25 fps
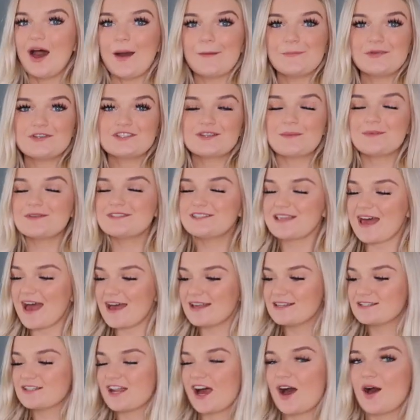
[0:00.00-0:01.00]

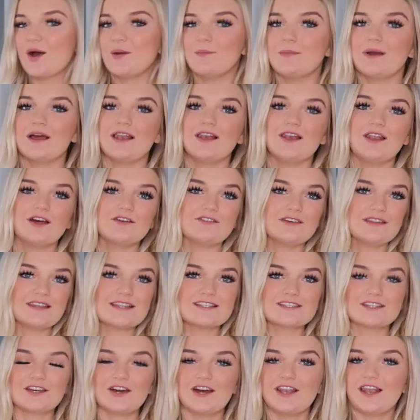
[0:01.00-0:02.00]
obsessed. I'm loving
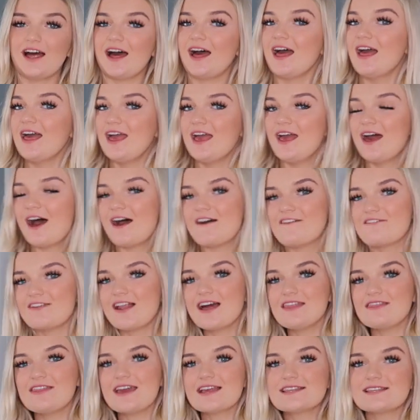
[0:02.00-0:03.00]
this colour. I feel
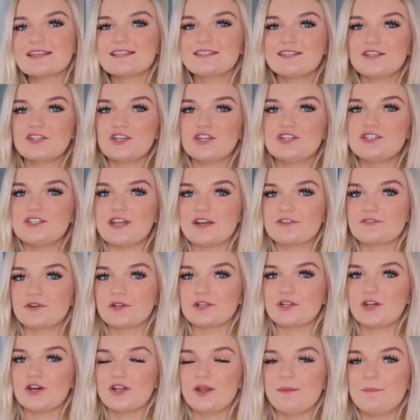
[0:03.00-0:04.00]
like this is such a
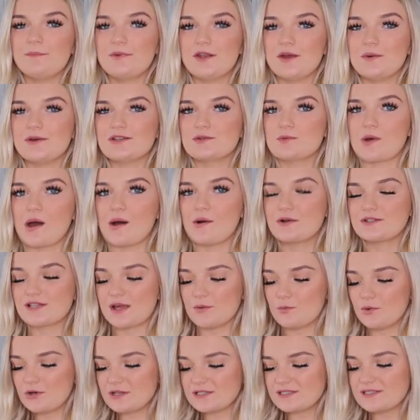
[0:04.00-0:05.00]
different colour blue as well, because I
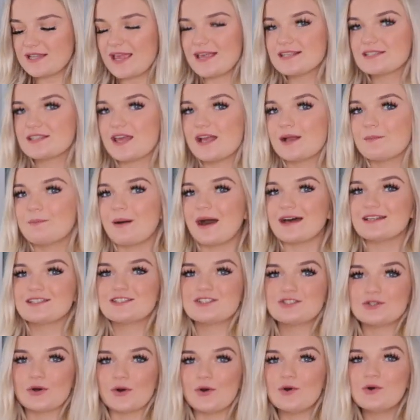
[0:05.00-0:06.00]
wouldn't say it's like
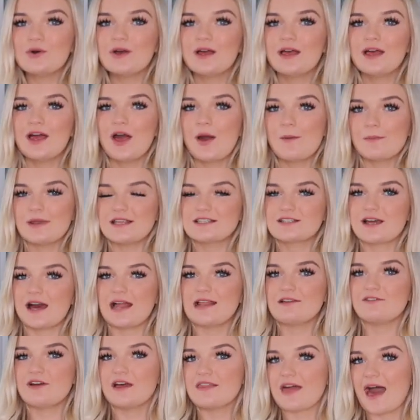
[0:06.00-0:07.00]
pastel, but it's
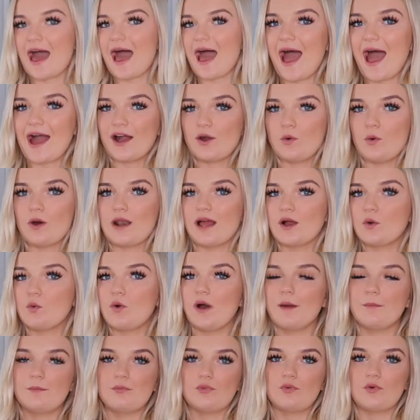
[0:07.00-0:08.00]
kind of like aqua, like
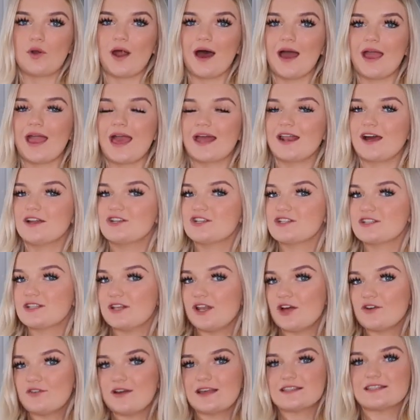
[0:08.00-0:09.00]
quite bright, and I just
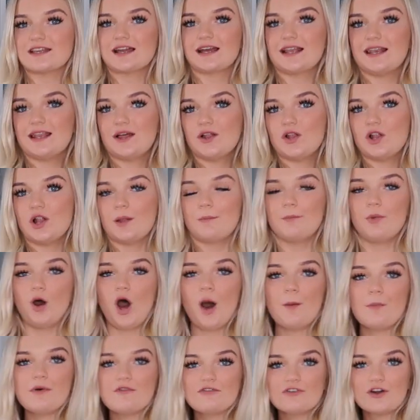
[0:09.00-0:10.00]
love it. It's like a little
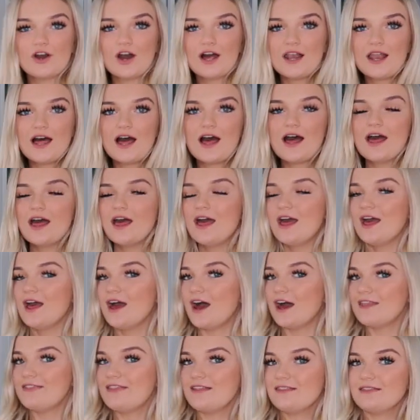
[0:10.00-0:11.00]
pop of colour.
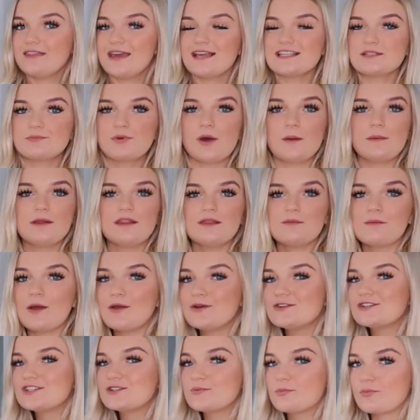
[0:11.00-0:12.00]
I think these are probably the
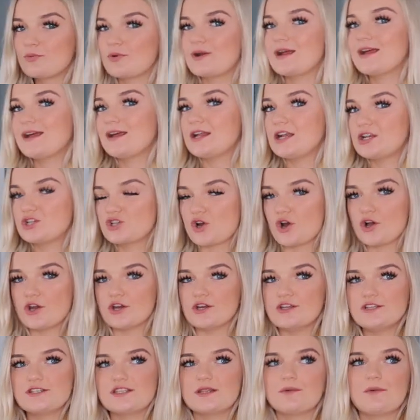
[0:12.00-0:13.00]
most spring
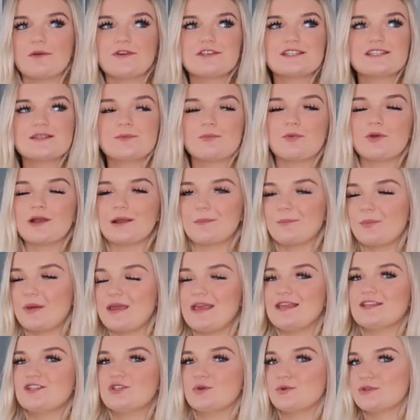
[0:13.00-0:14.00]
joggers, the most spring
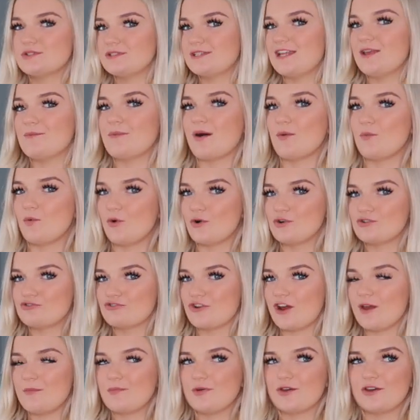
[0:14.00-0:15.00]
piece you'll see in my
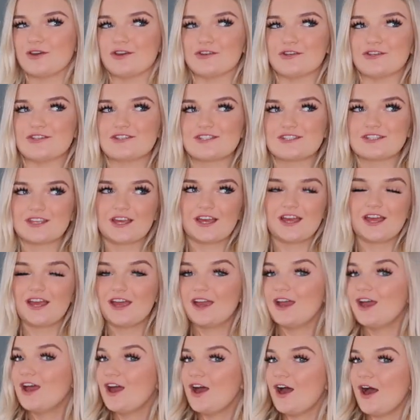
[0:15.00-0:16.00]
wardrobe, because
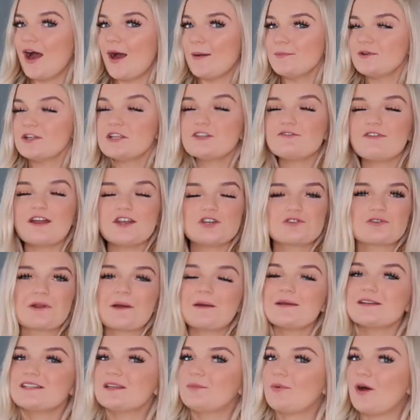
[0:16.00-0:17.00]
I'm just venturing
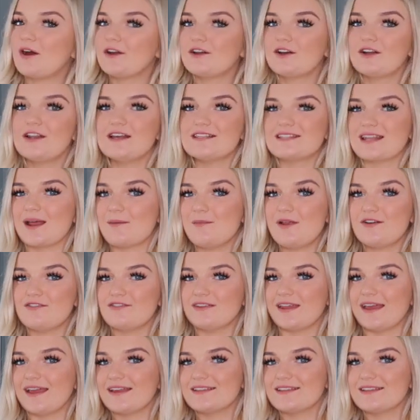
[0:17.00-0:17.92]
out into the bright colours and I'm loving